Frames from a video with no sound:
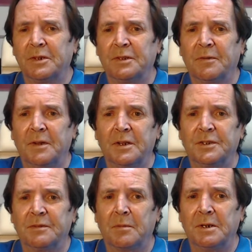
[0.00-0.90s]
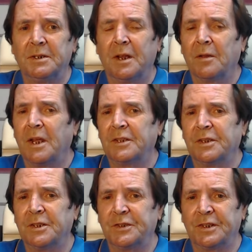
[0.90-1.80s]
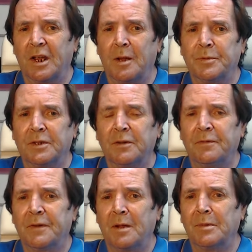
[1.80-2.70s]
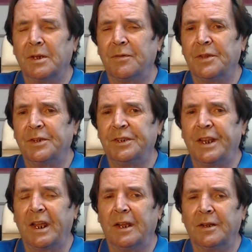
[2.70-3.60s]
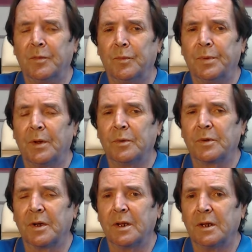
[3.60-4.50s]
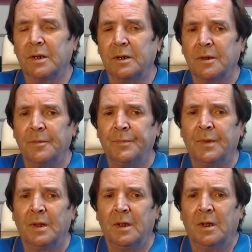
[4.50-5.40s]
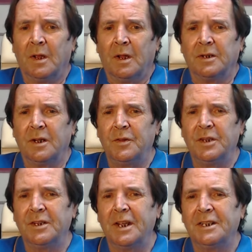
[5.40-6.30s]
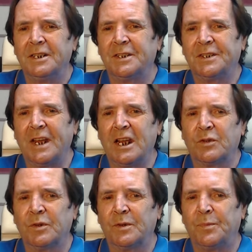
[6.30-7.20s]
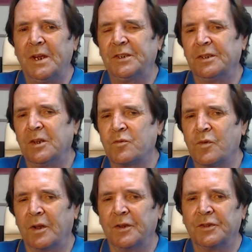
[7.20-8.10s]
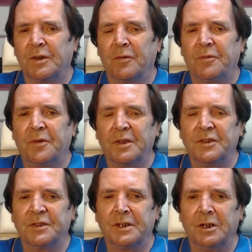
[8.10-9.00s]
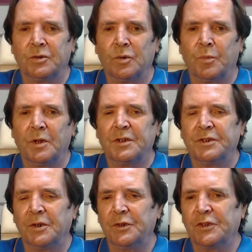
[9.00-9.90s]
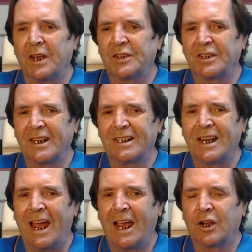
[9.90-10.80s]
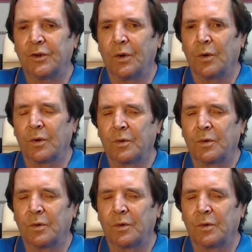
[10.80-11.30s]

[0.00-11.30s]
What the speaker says: defensive. I mean, tell that to the Serbs and the family of the dead in Belgrade. Now, the United States, which basically runs and funds NATO, plus uses it as an attack dog,